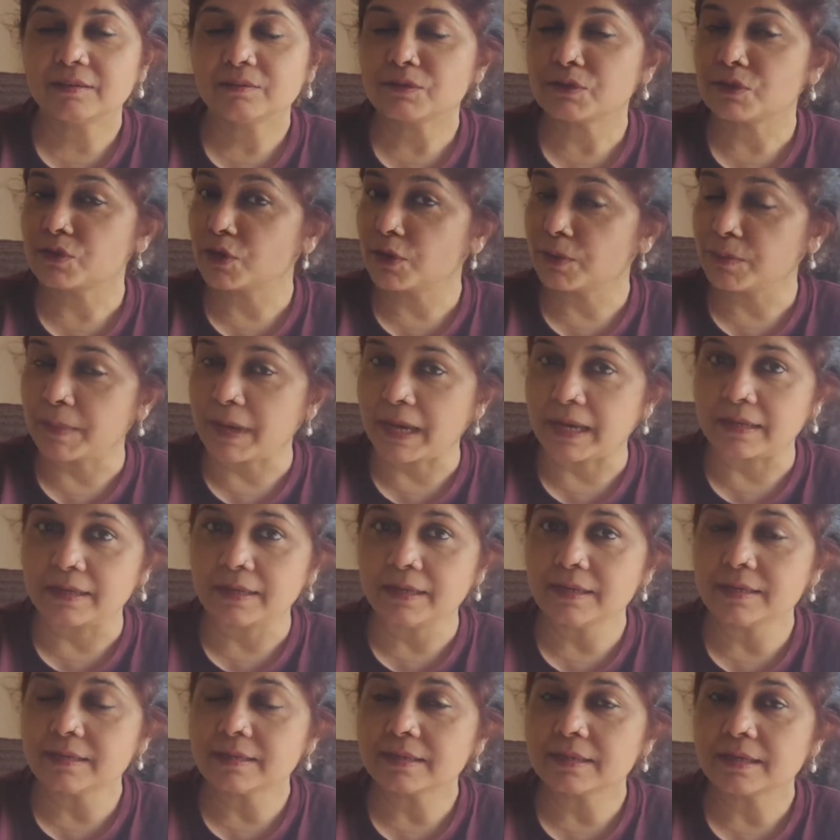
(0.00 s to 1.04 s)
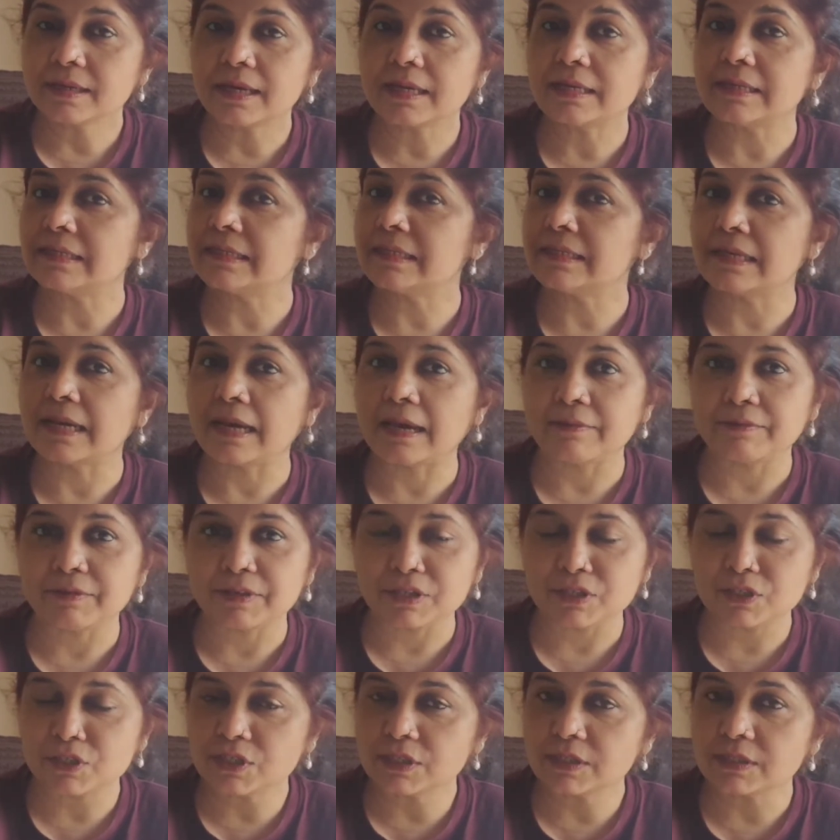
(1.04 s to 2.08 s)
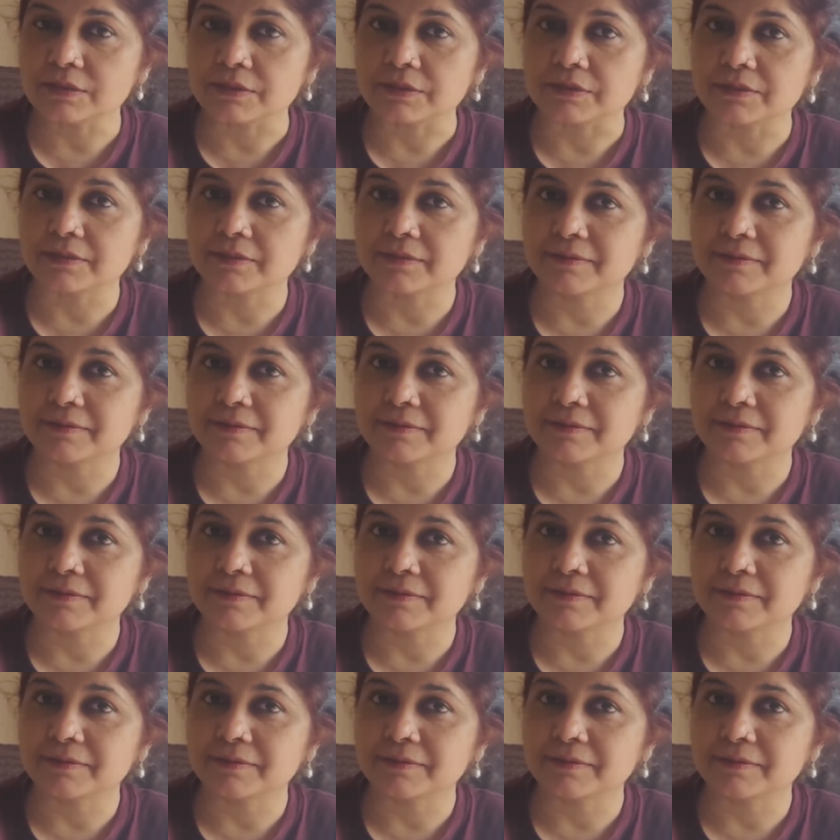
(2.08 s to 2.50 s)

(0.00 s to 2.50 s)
Was not married and didn't have any children.